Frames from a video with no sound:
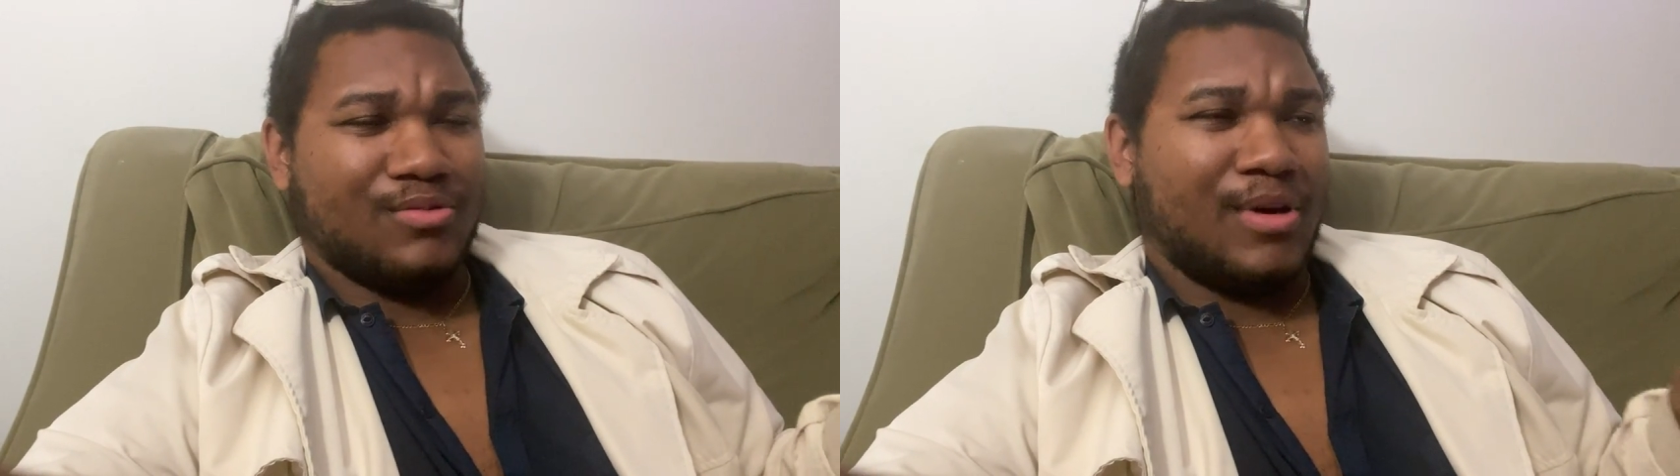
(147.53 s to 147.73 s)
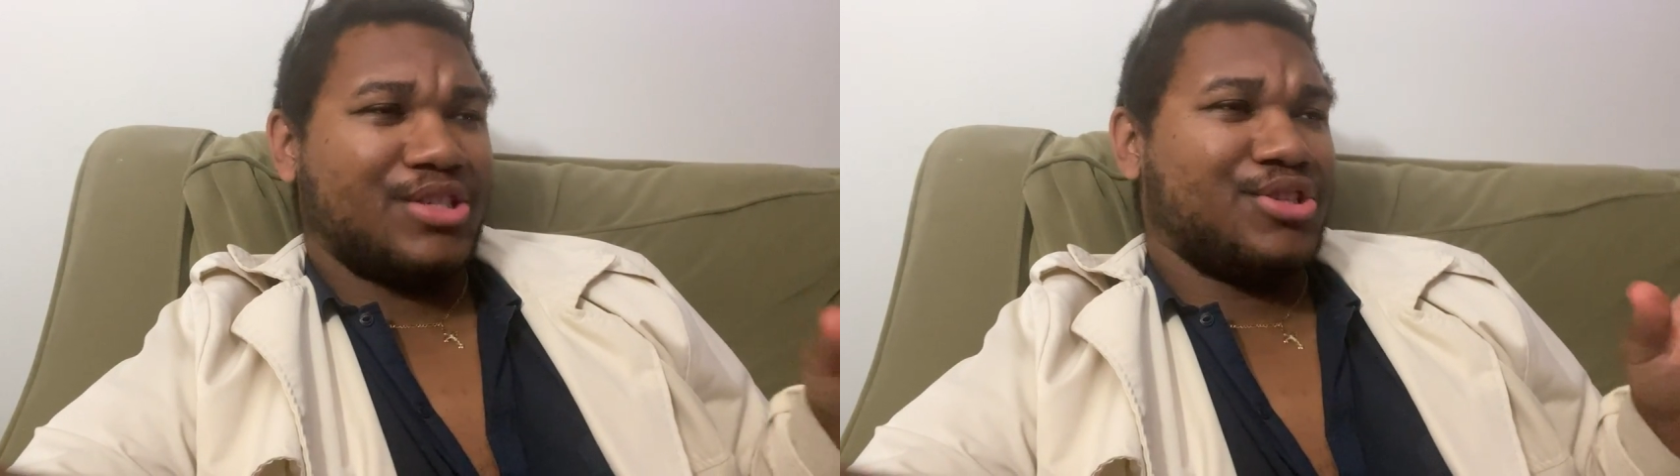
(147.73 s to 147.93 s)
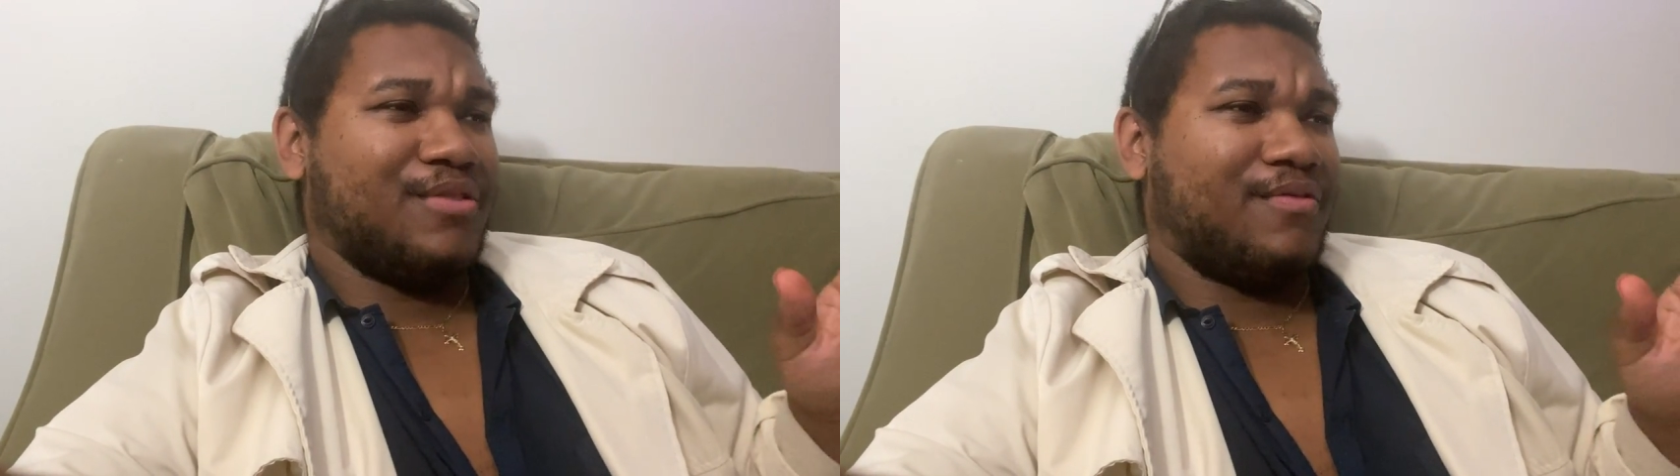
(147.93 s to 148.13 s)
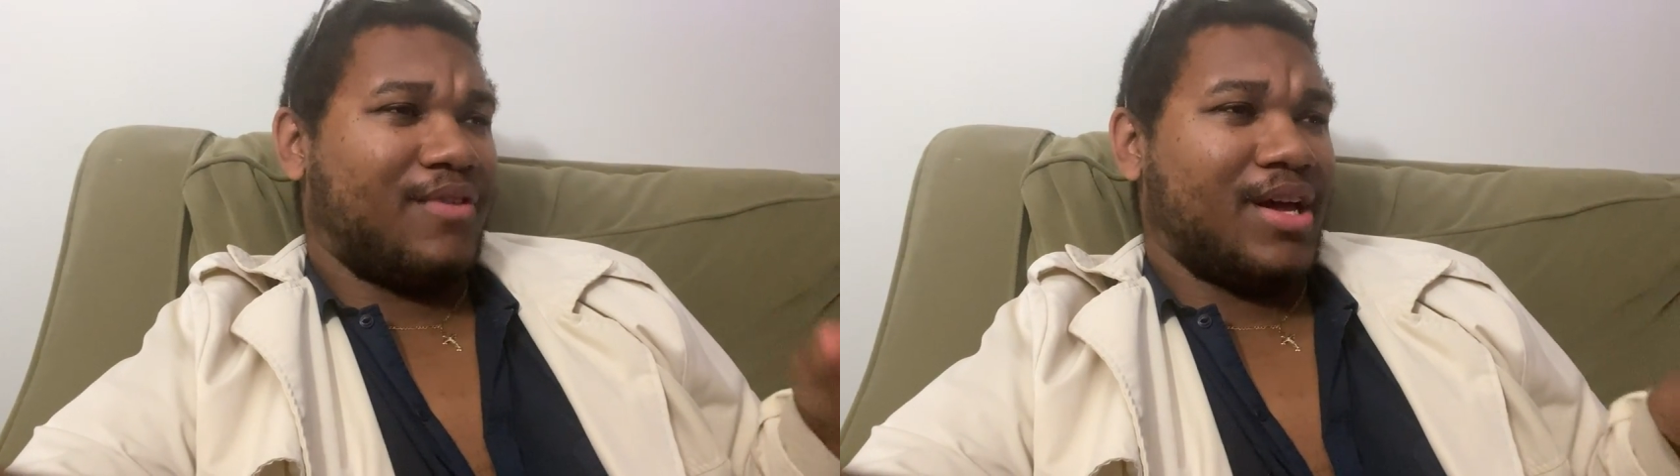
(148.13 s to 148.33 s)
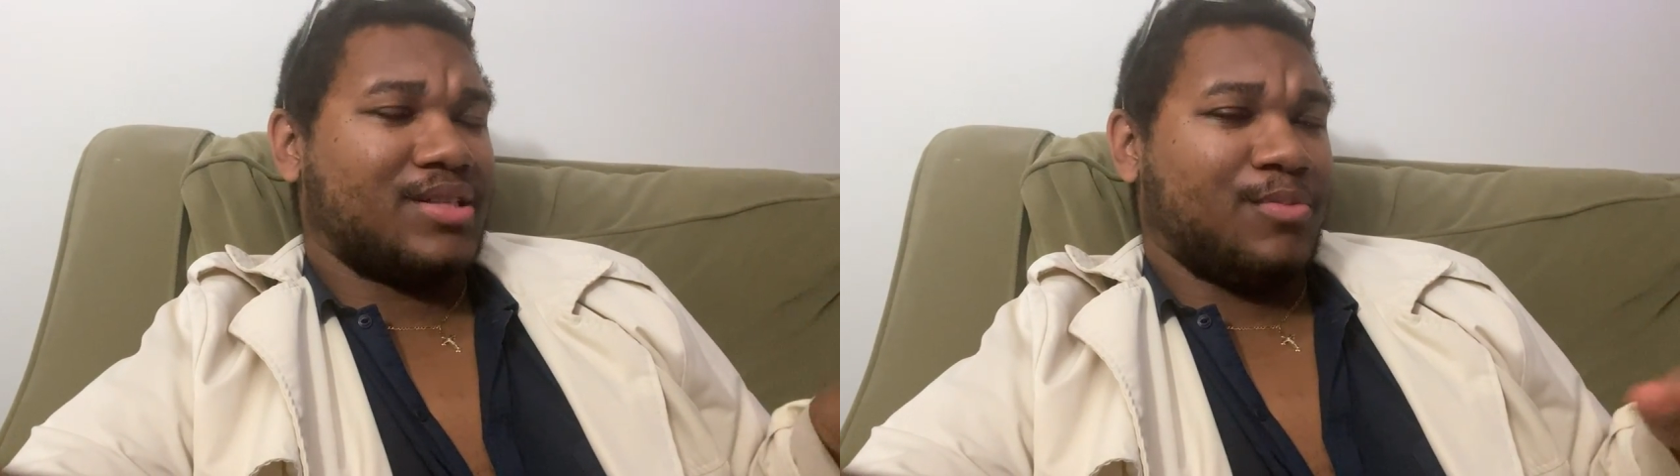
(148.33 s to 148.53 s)
Russia
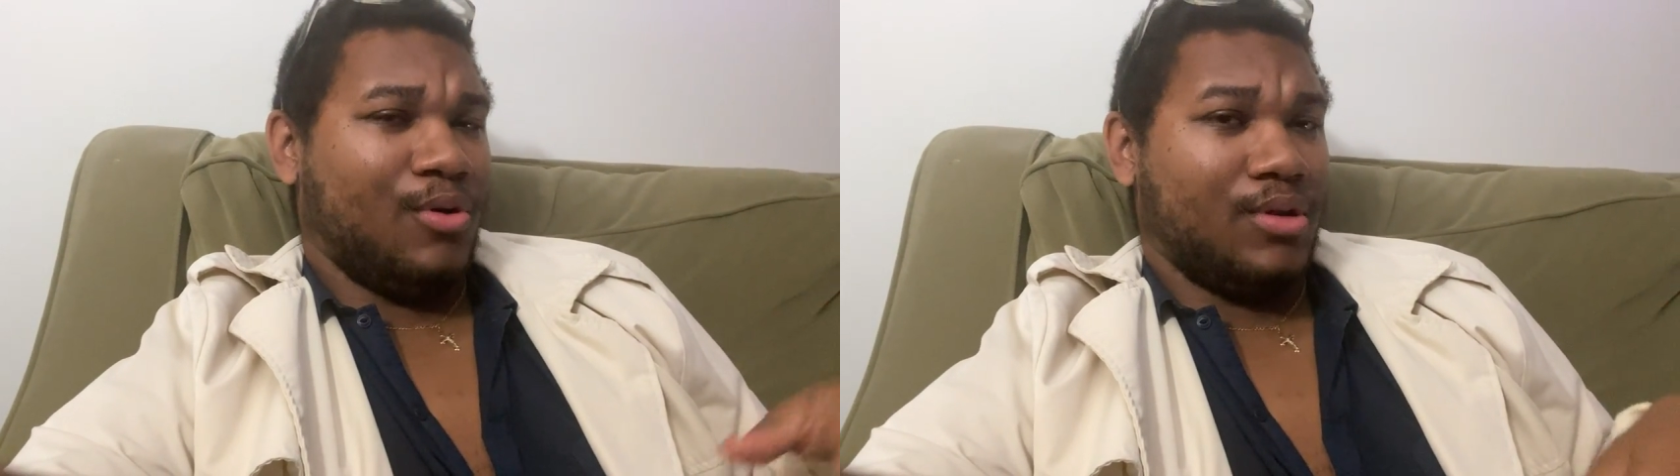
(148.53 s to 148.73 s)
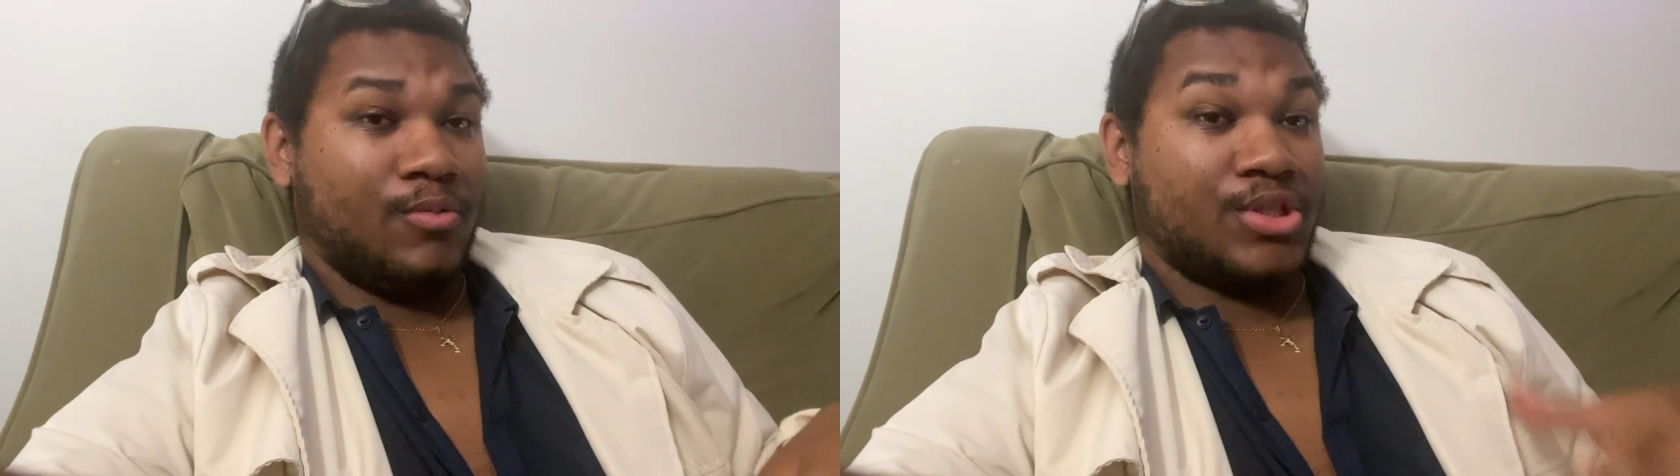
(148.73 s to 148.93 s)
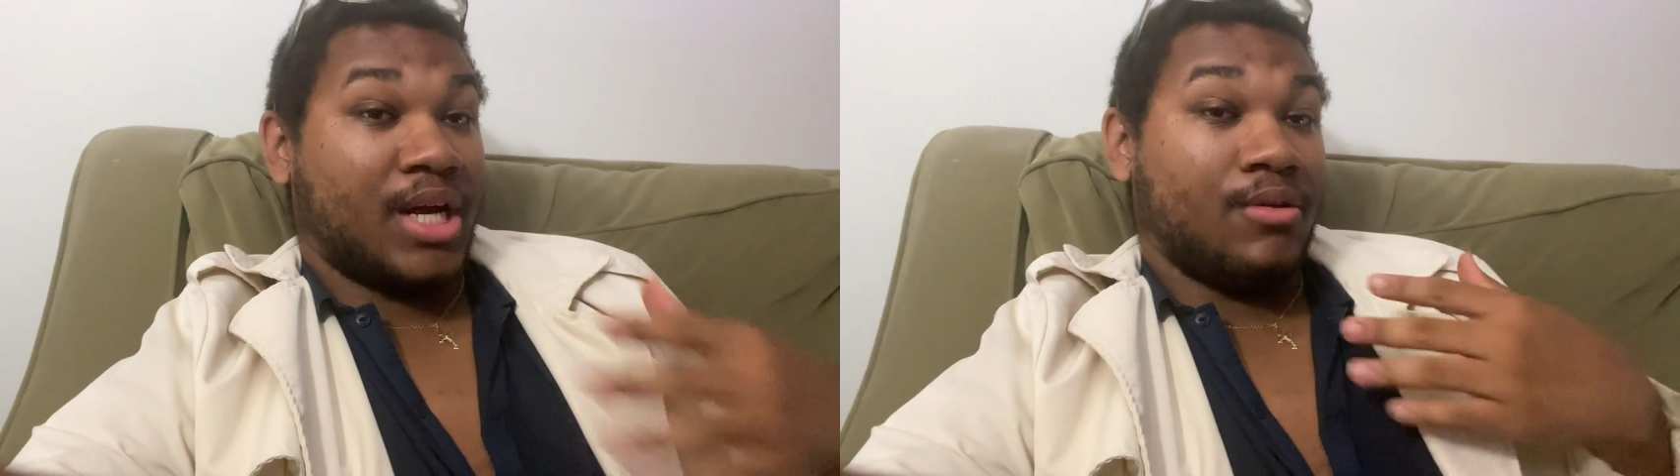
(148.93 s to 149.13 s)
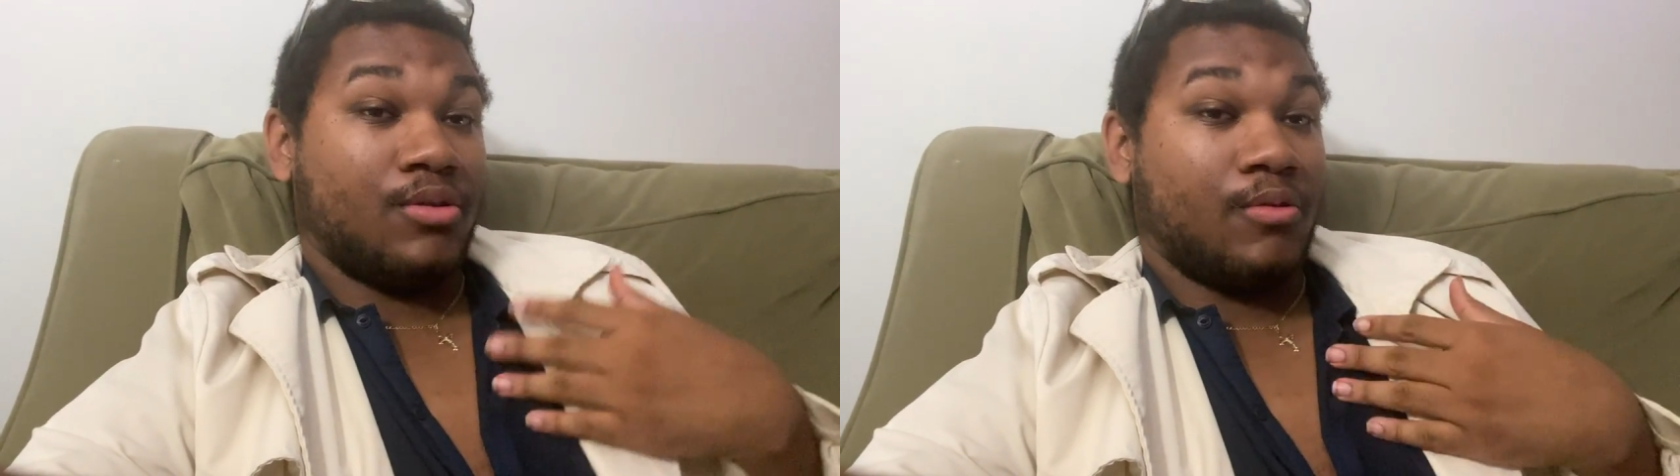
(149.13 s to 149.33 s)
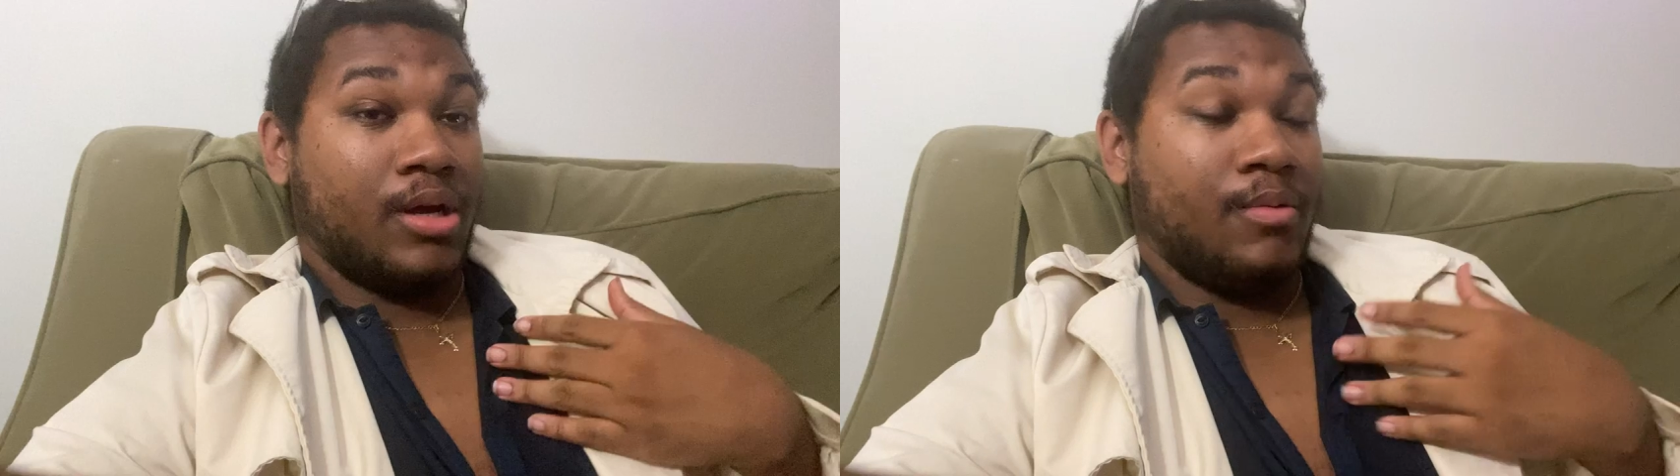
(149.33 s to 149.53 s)
invades Poland, which I don't
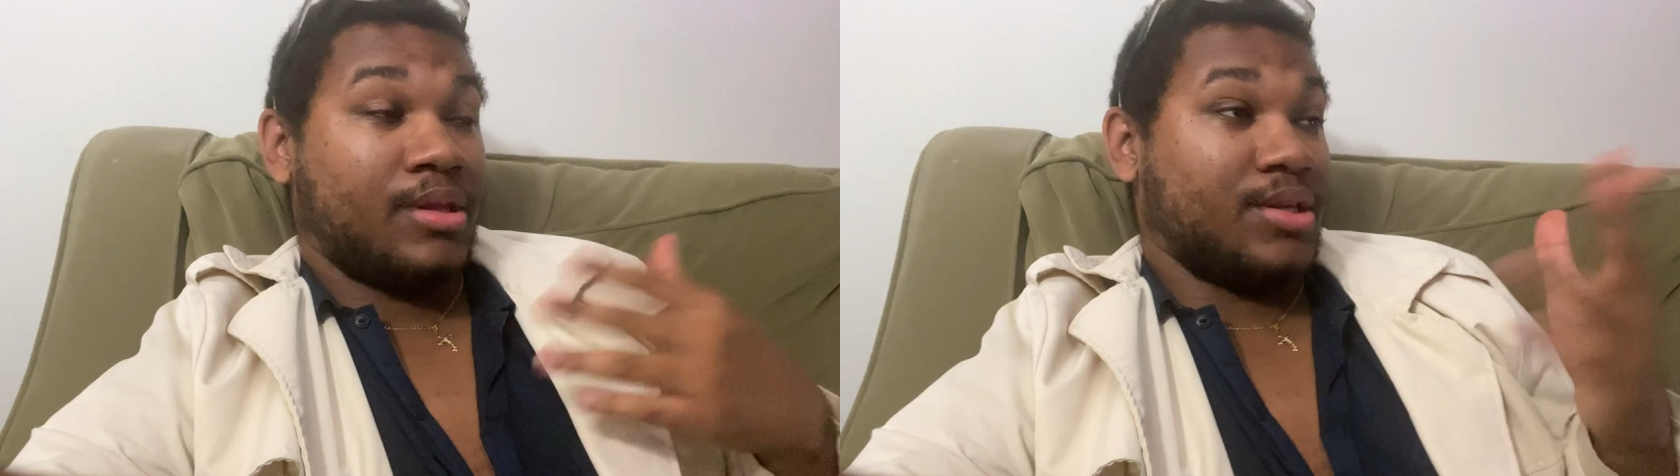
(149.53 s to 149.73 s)
agree with.